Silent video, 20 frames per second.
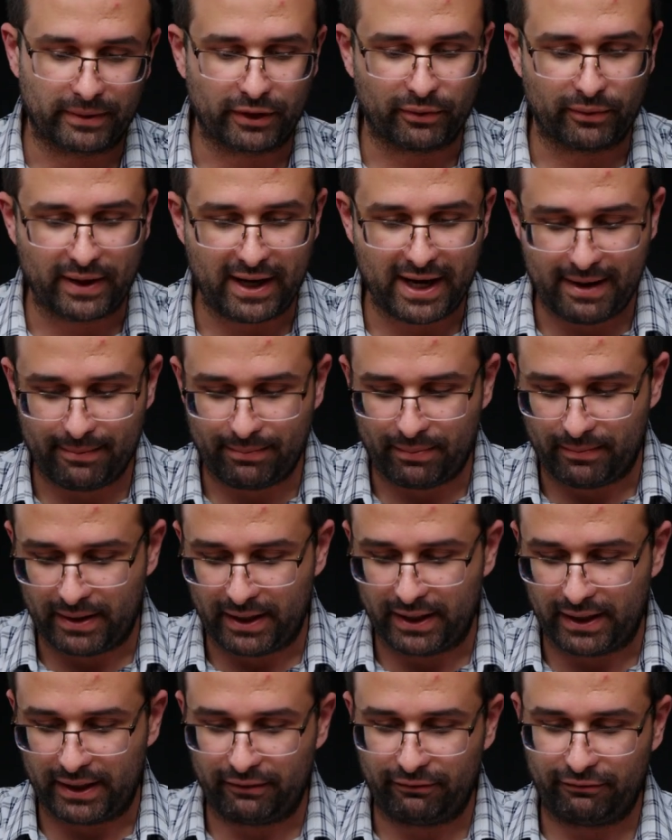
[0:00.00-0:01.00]
going to grab
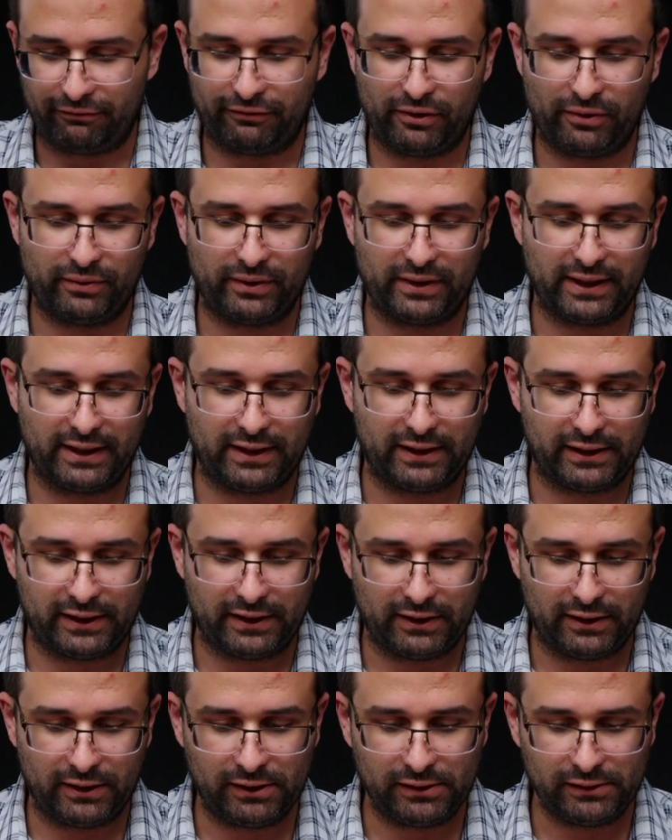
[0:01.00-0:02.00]
my phone again
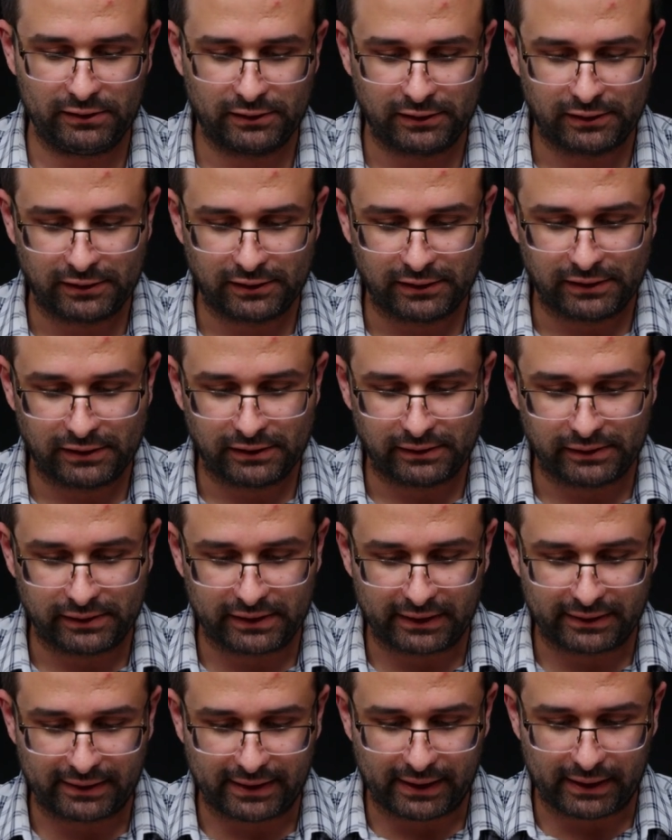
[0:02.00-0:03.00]
here. We're
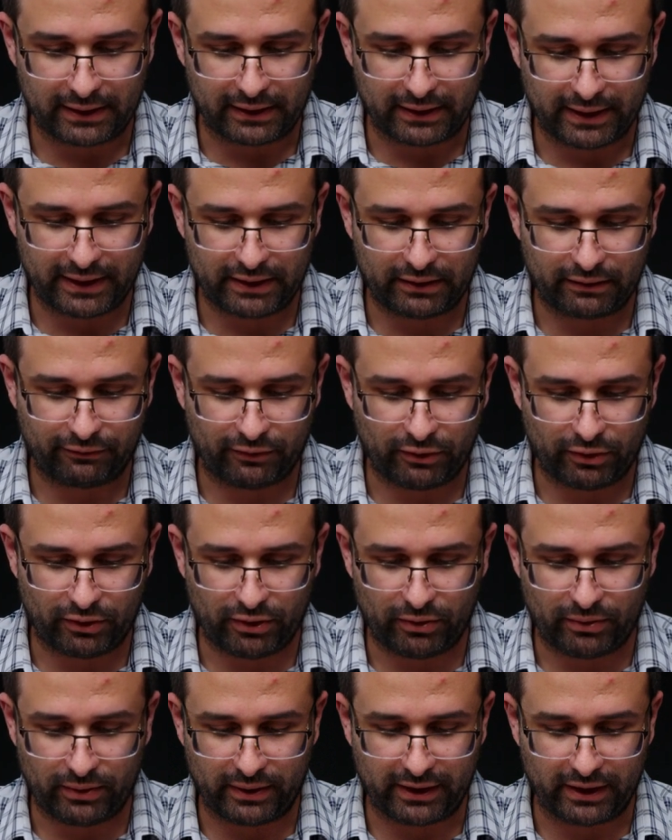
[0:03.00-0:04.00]
going to take a nice
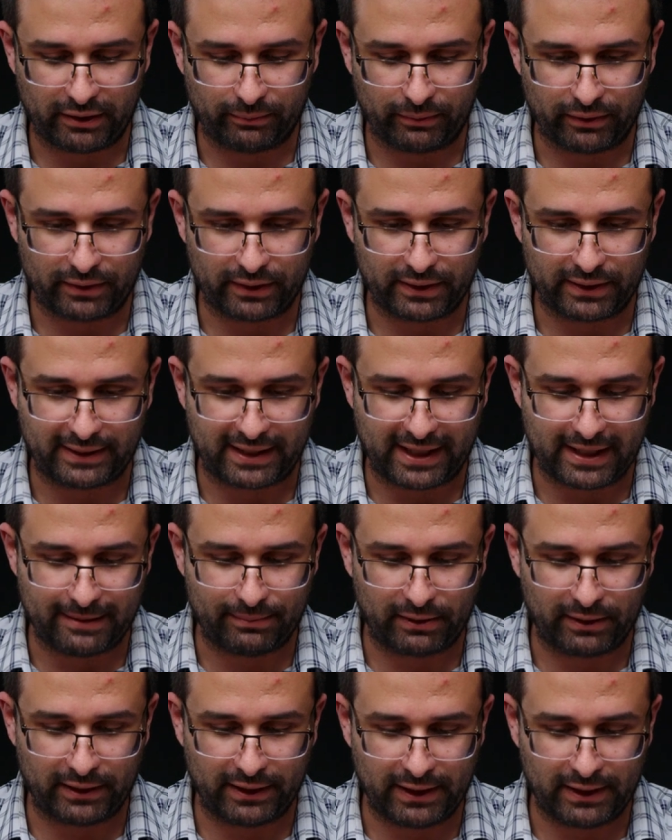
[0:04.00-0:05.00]
photo. Again, we're
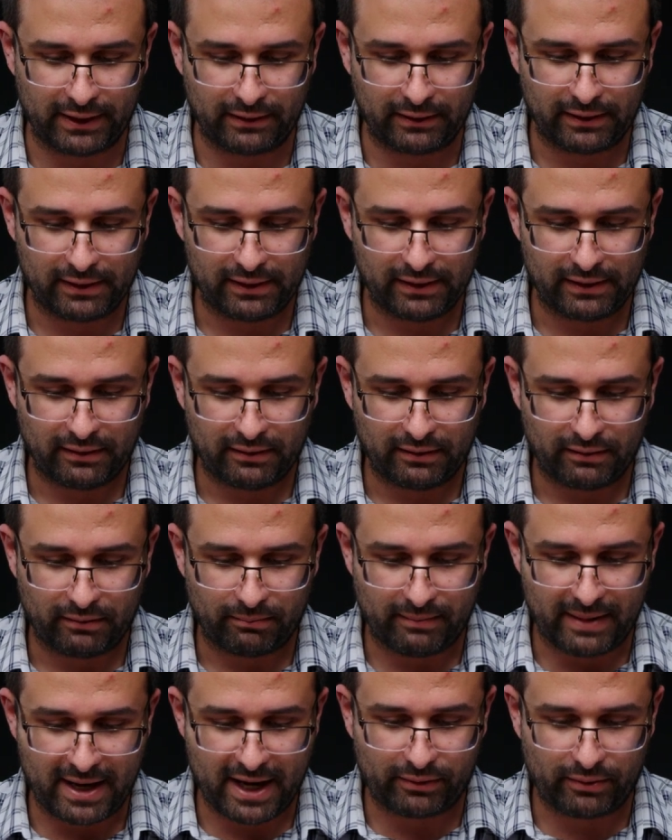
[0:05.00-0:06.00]
disabling
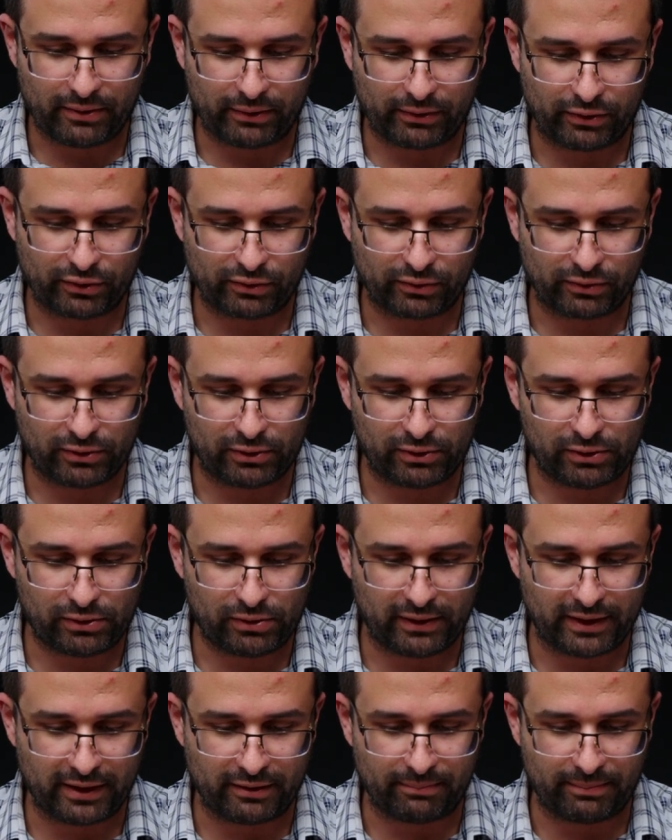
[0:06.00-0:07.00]
macro
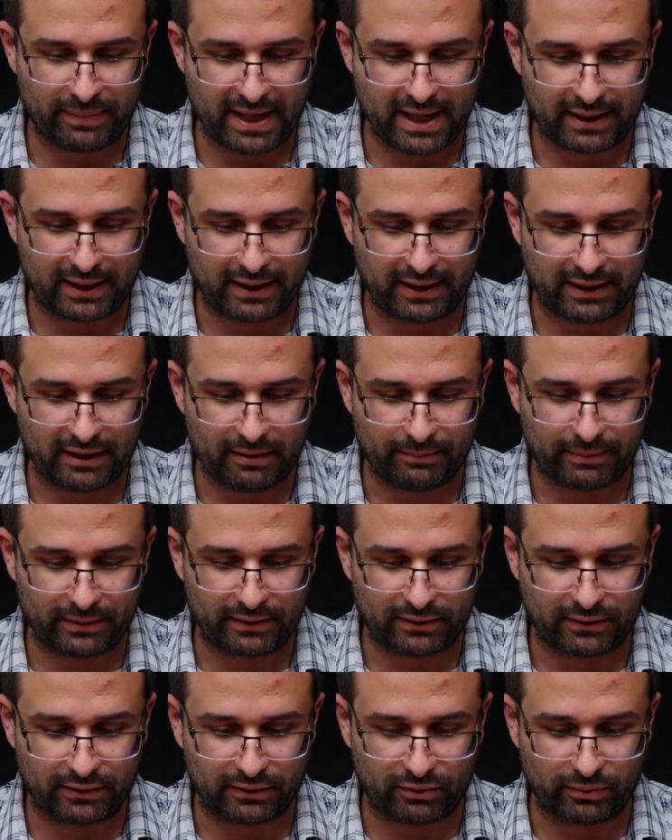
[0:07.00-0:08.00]
control and backing up
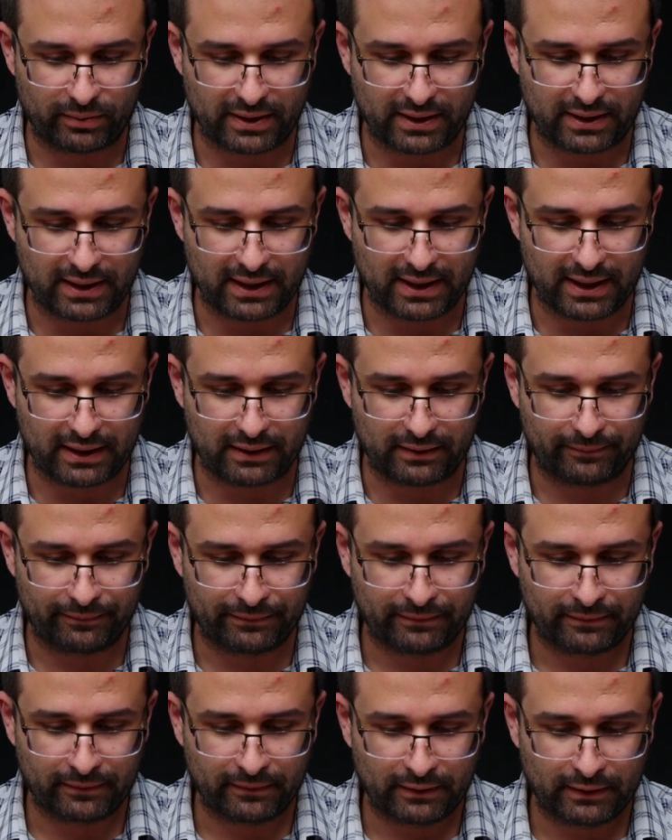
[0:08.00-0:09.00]
until we get
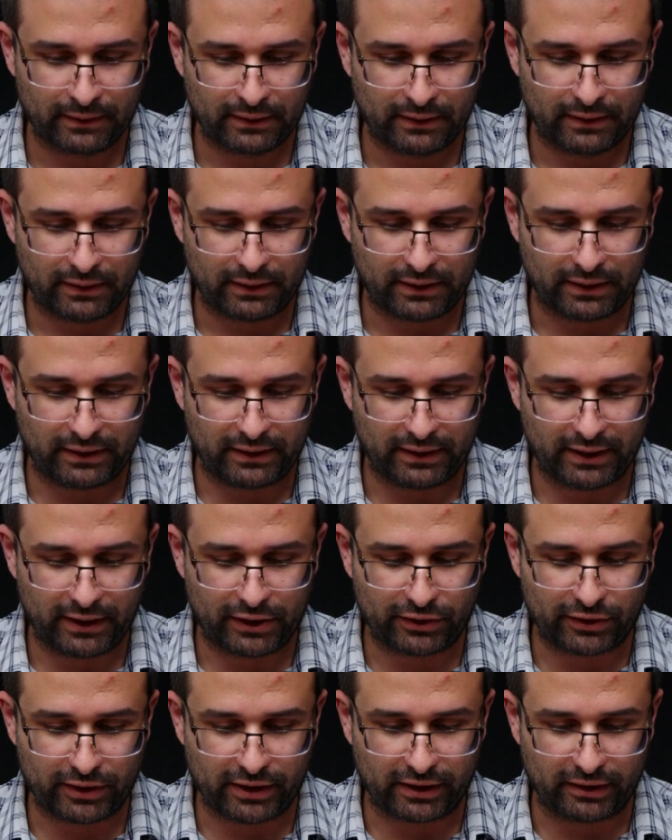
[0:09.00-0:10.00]
a nice
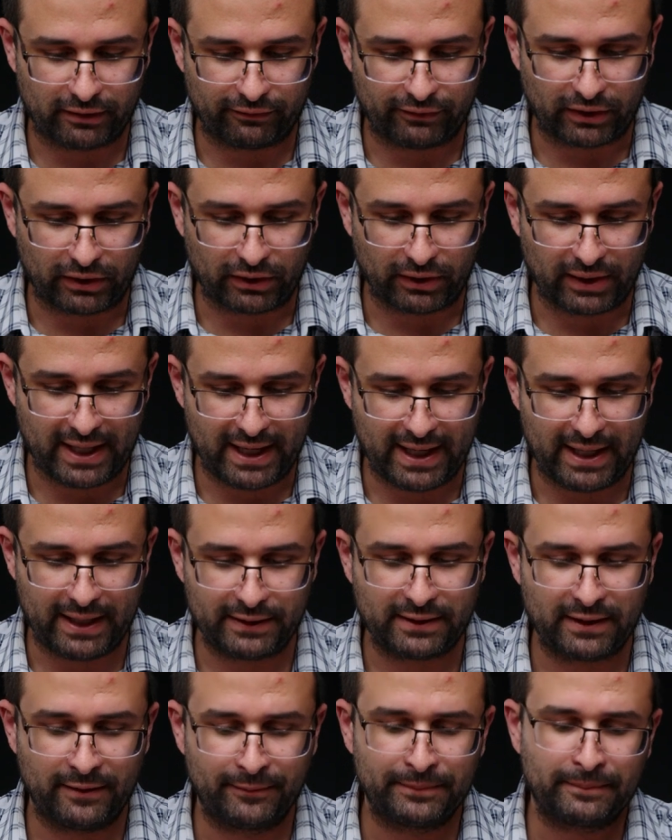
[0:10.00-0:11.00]
shot of the
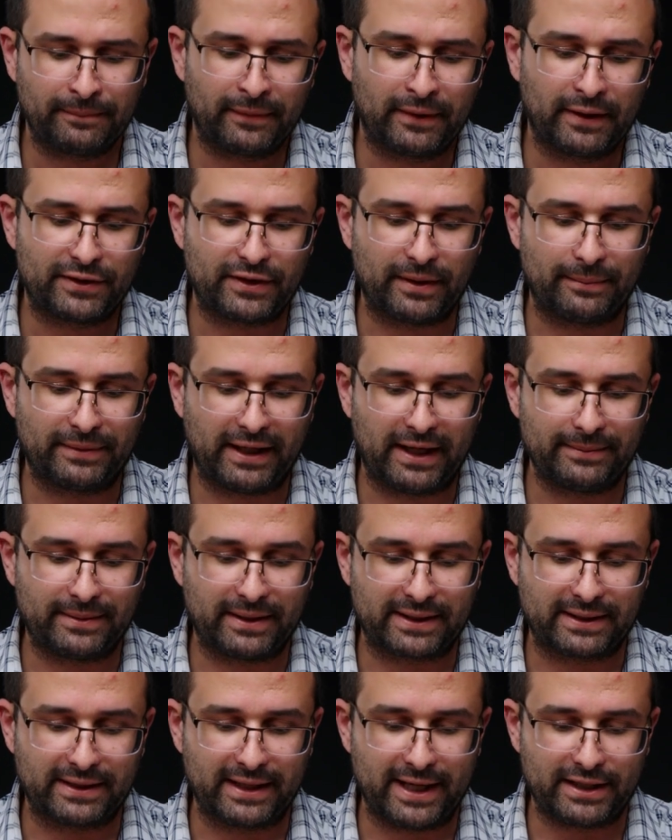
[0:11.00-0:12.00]
glass. Sometimes
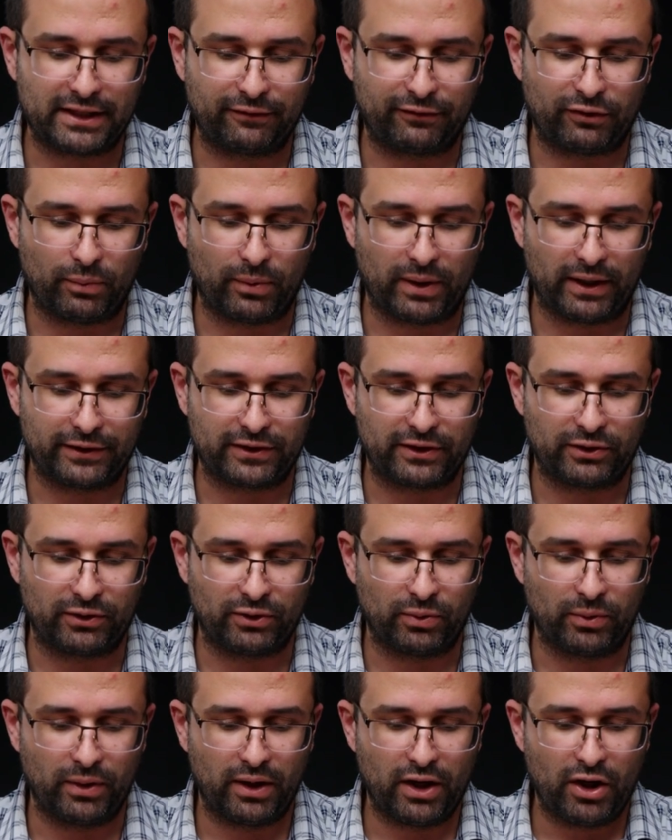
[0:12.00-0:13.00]
it's nice if you want
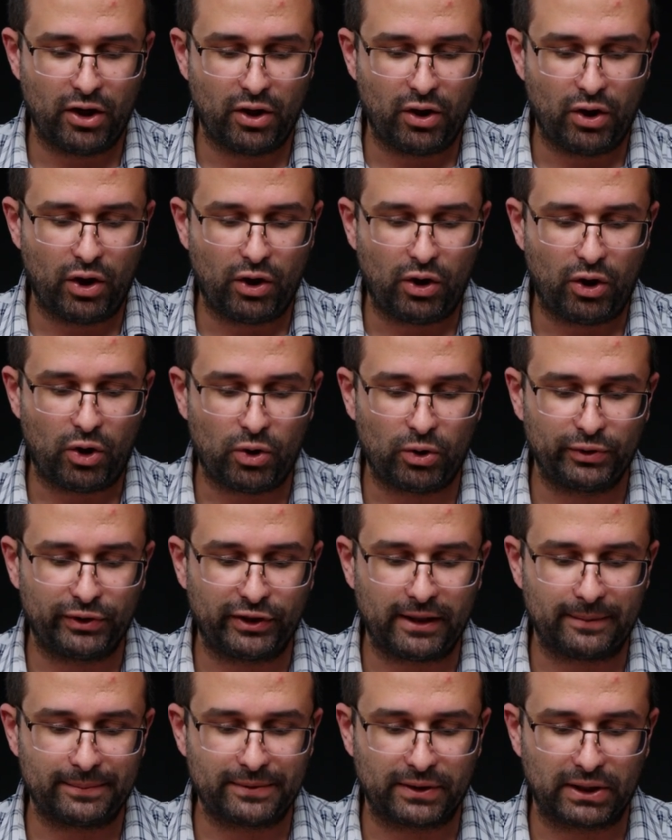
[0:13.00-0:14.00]
to hold
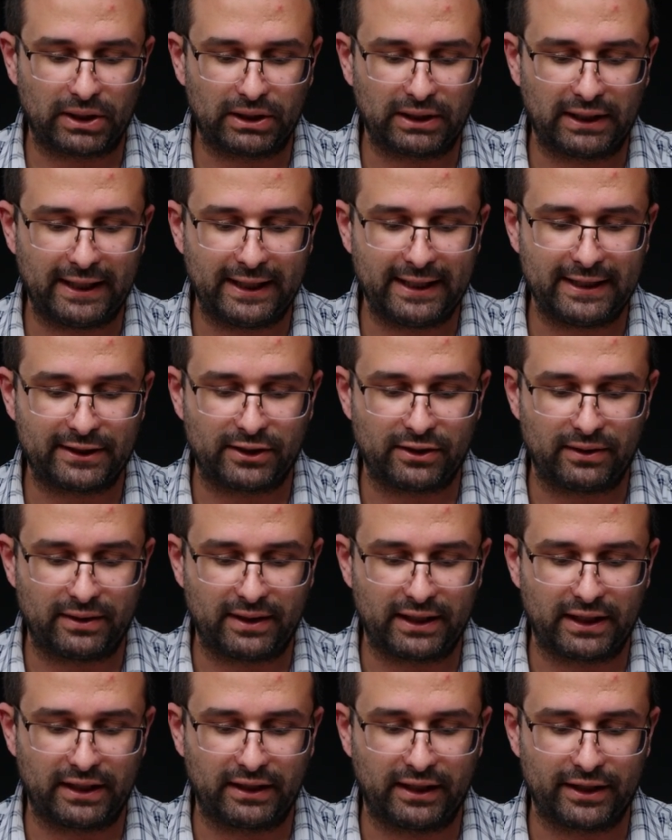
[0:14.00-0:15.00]
it up to the light so you
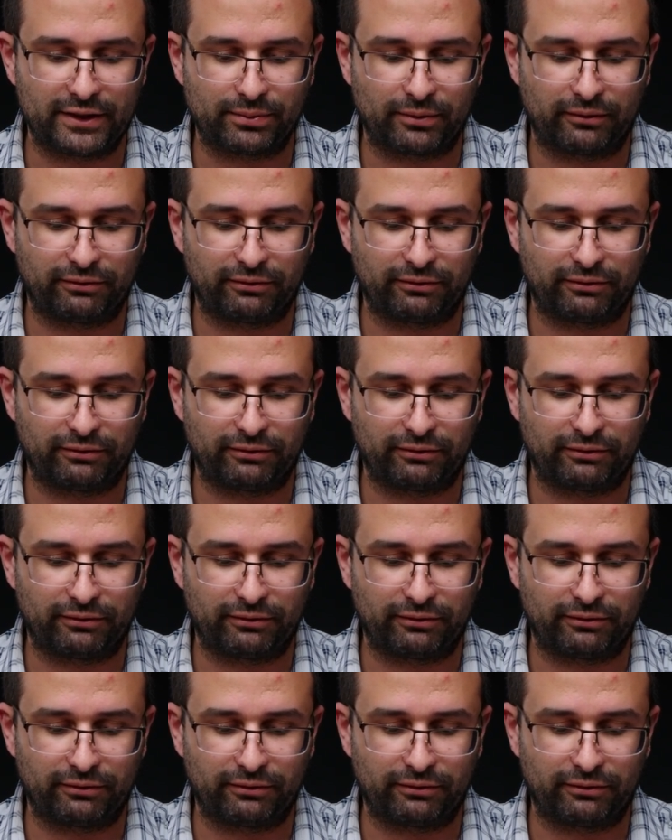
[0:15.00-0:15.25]
get a nice